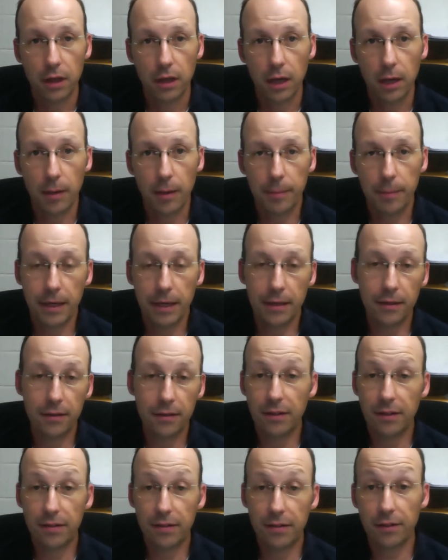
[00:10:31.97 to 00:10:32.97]
I mean, it doesn't
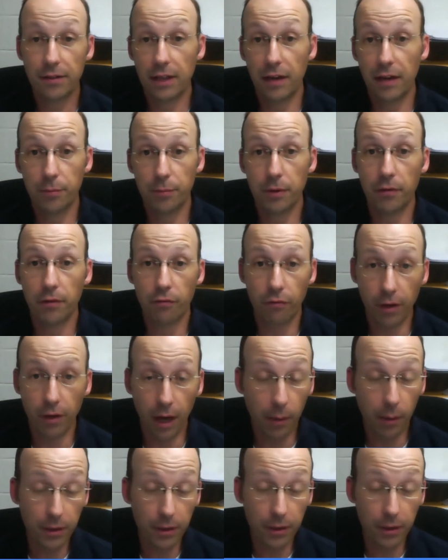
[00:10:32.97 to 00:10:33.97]
necessarily have to be I
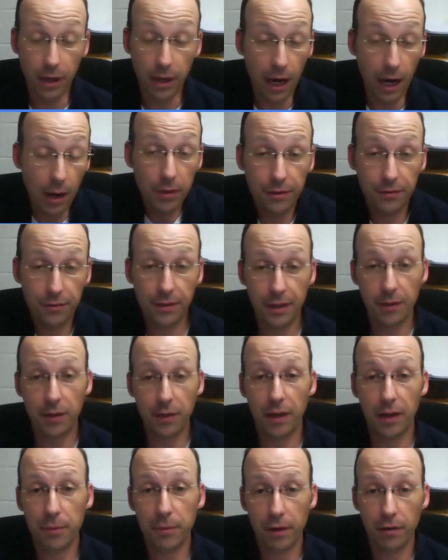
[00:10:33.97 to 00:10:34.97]
wouldn't think it
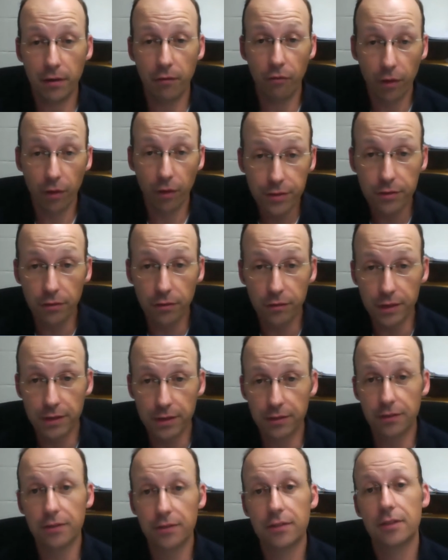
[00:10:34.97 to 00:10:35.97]
would have to be an original
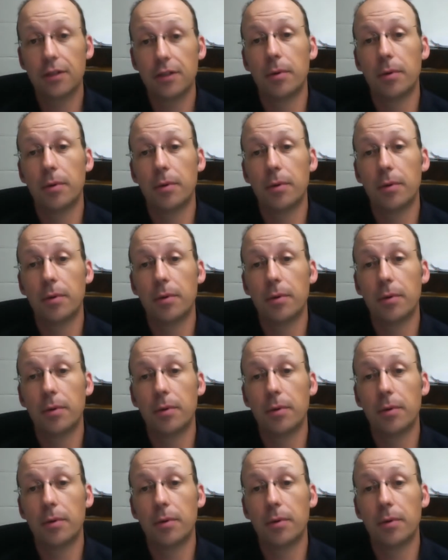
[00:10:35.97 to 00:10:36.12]
research,